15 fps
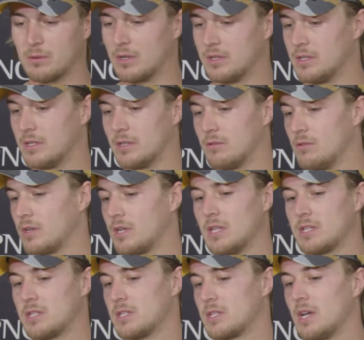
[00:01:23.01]
Whether you're a rookie
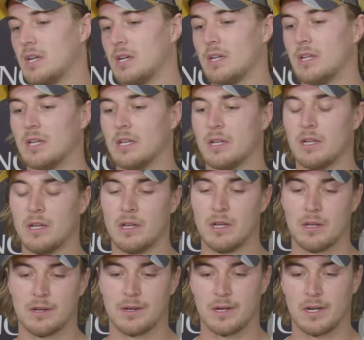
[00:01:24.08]
that's just getting in,
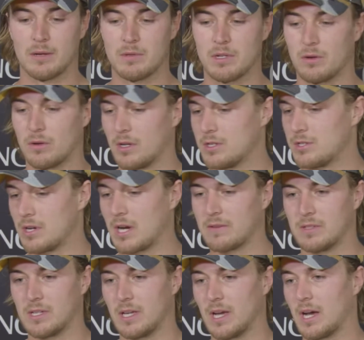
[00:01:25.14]
um, you know, an
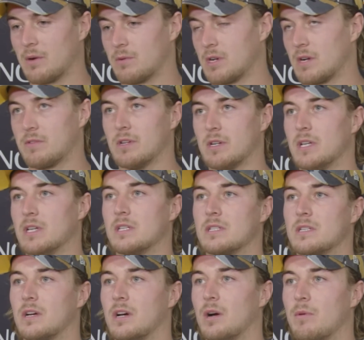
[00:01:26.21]
undrafted guy, whatever it
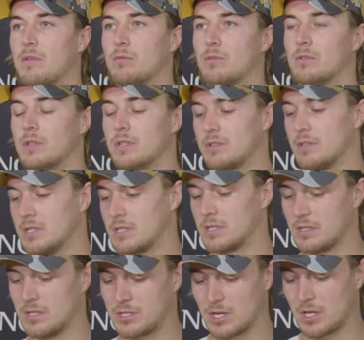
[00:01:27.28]
is, um, everyone really treats
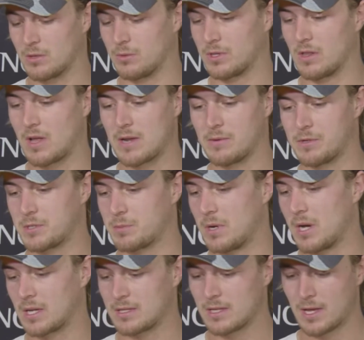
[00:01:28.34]
each other with a lot of respect.